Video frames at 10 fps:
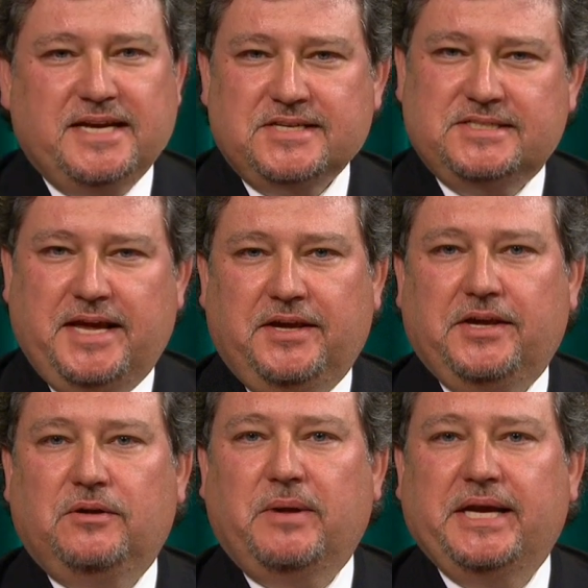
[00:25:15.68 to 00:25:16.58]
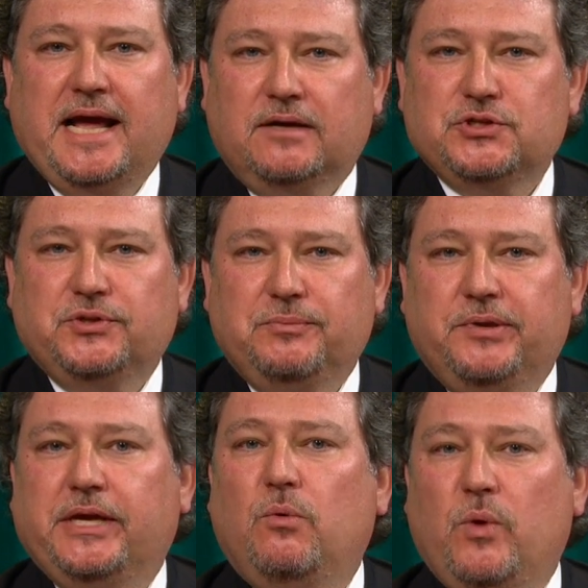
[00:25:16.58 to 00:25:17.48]
test taking might actually
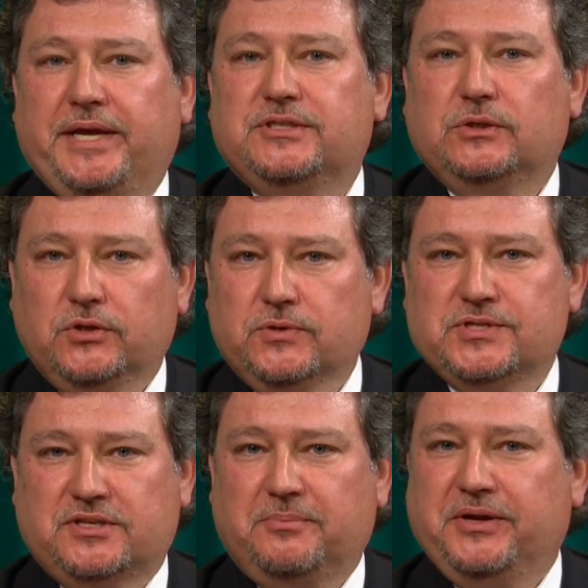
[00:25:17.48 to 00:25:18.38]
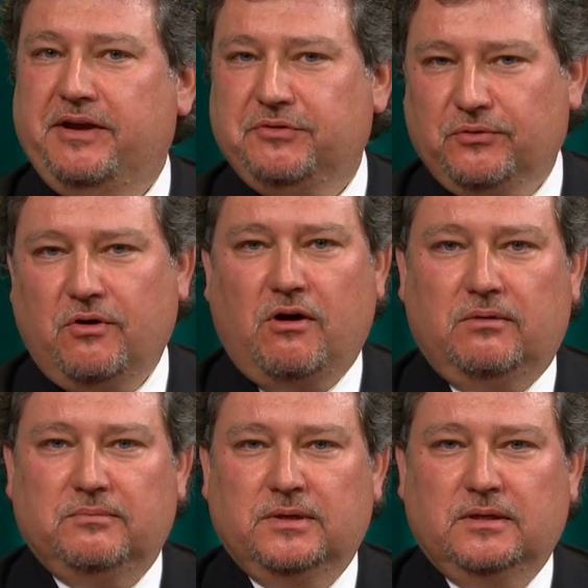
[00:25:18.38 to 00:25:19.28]
be a way to learn something after
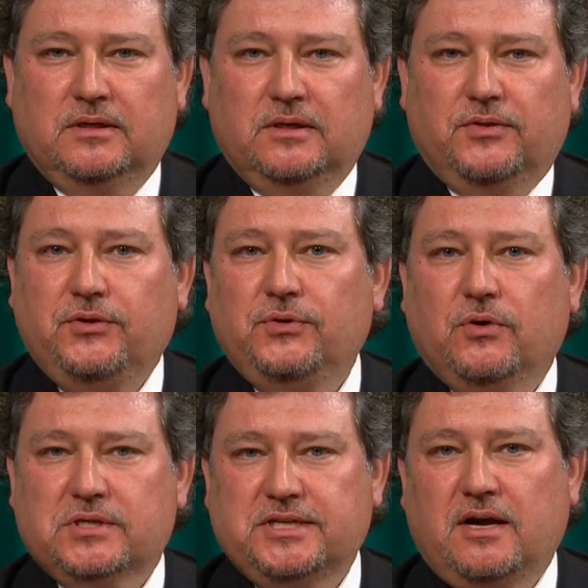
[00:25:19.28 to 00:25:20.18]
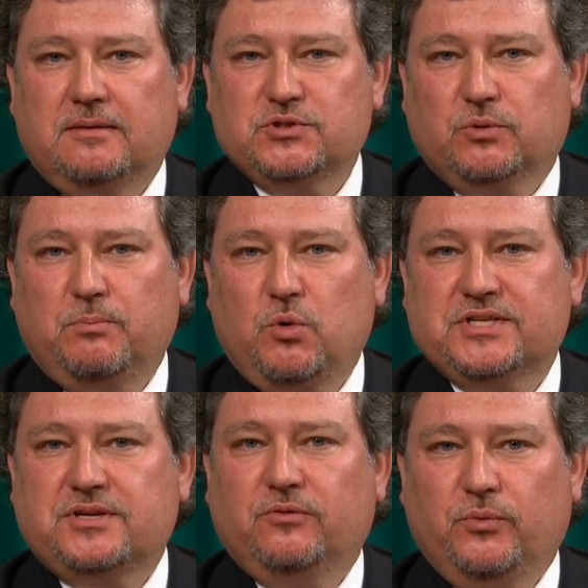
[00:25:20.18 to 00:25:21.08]
all. The New York Times
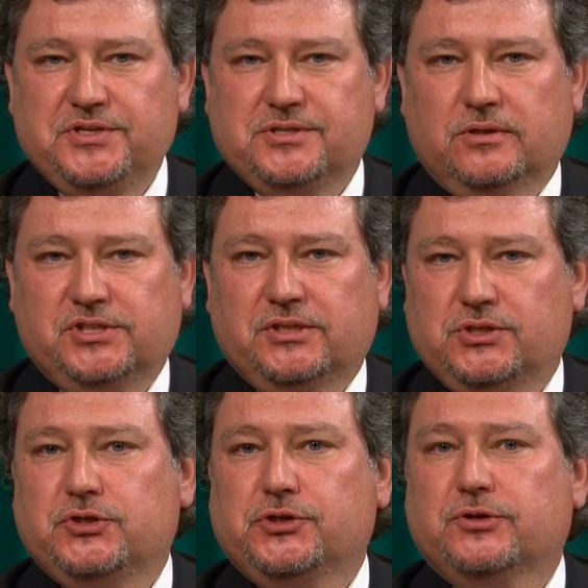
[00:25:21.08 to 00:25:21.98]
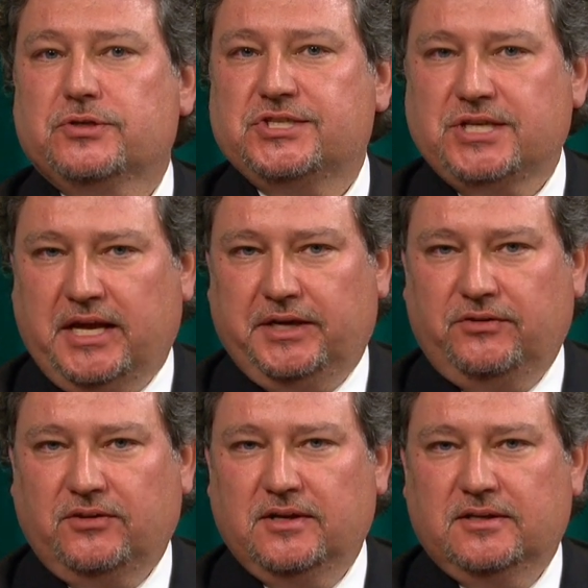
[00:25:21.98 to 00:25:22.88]
reports on research in the journal
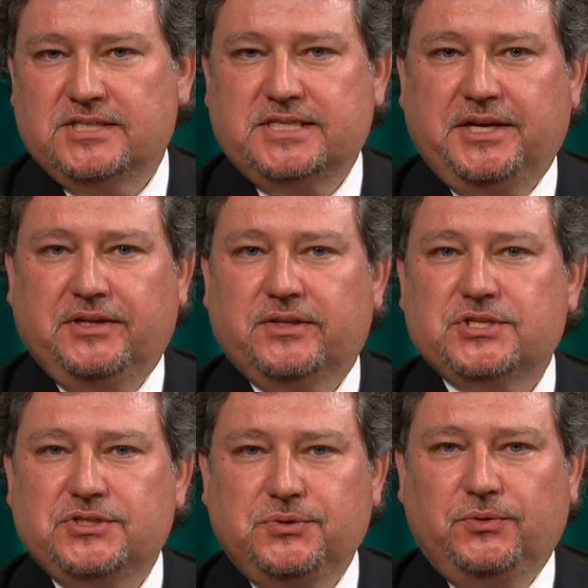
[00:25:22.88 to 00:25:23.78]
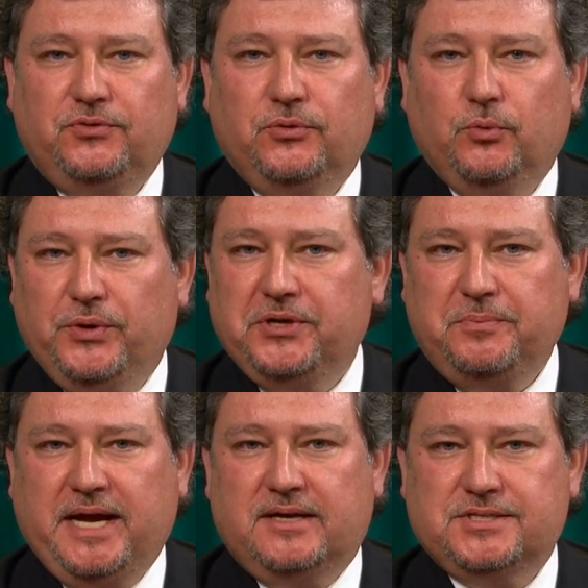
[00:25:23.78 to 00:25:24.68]
Science stating that students who read a
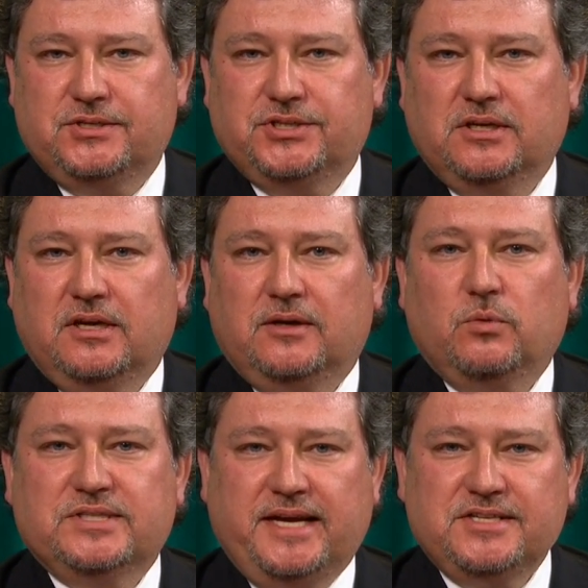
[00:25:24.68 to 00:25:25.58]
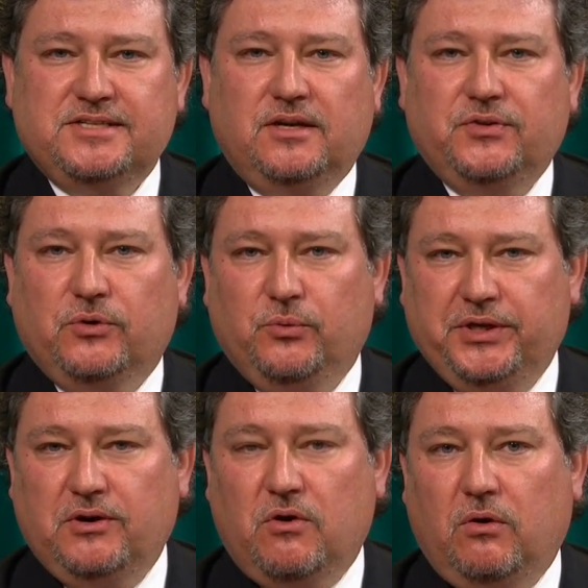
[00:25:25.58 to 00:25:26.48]
passage and were tested on their
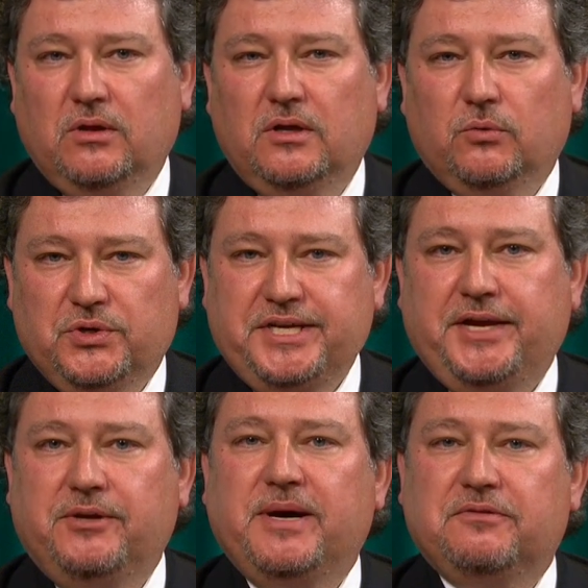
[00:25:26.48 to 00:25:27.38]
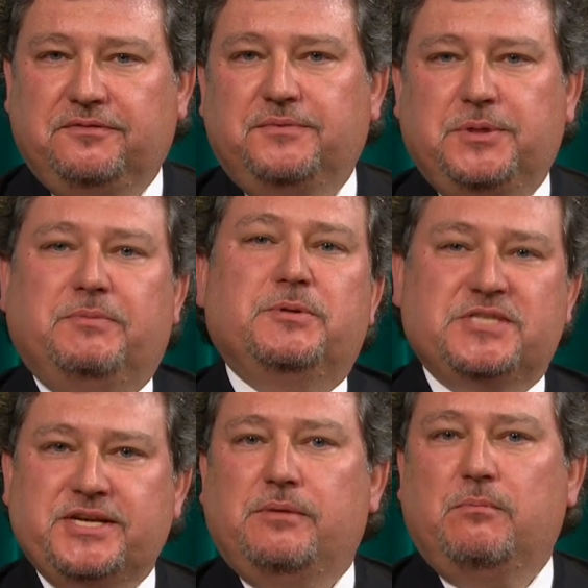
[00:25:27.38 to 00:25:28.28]
recall retained about
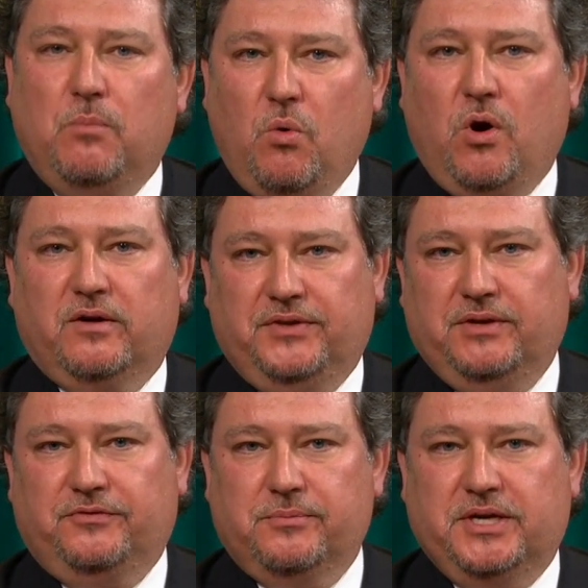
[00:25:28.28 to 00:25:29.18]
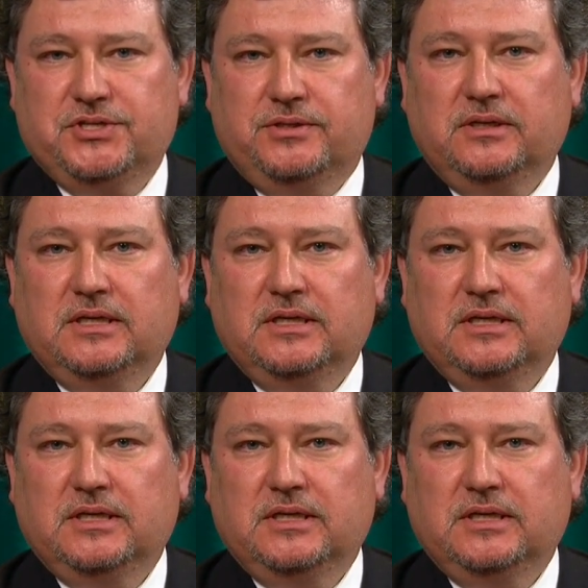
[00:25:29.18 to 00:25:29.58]
50% more of the information